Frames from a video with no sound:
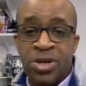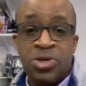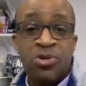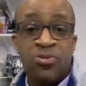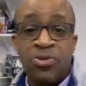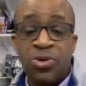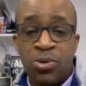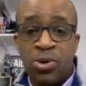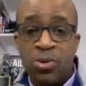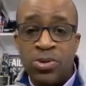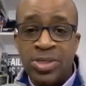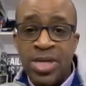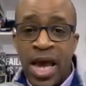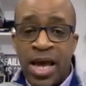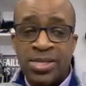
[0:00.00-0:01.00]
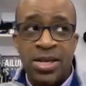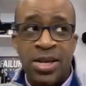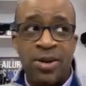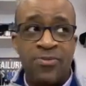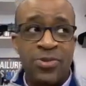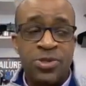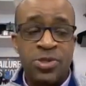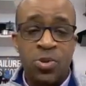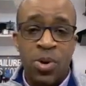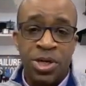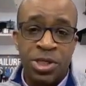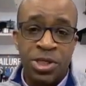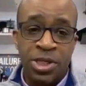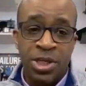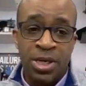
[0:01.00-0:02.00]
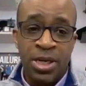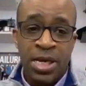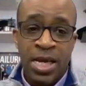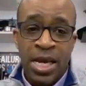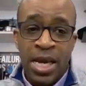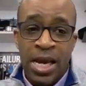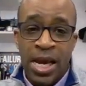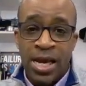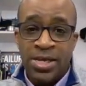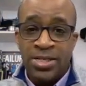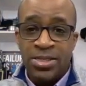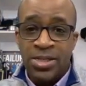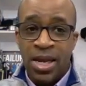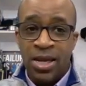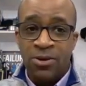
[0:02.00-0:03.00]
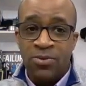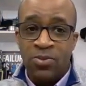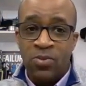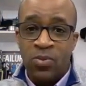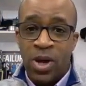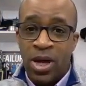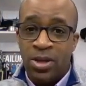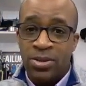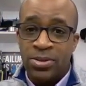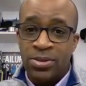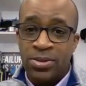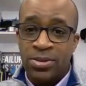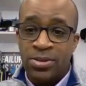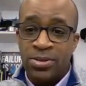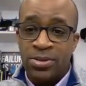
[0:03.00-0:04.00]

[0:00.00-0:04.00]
interviewer who was asking him this question, and he said, well,